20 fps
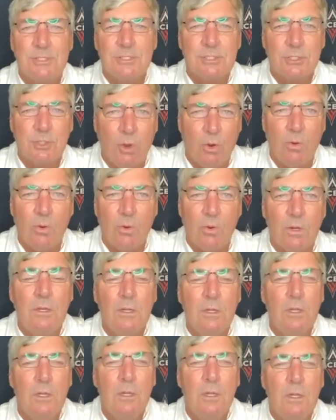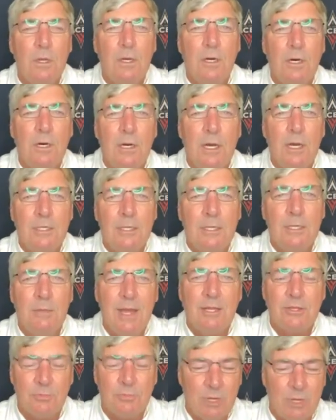to score uh, and to
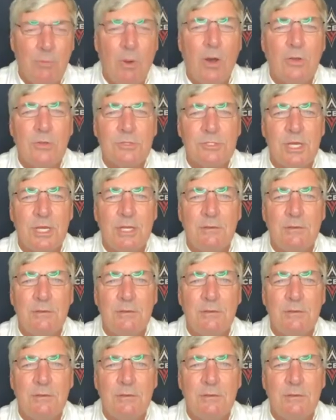make three balls.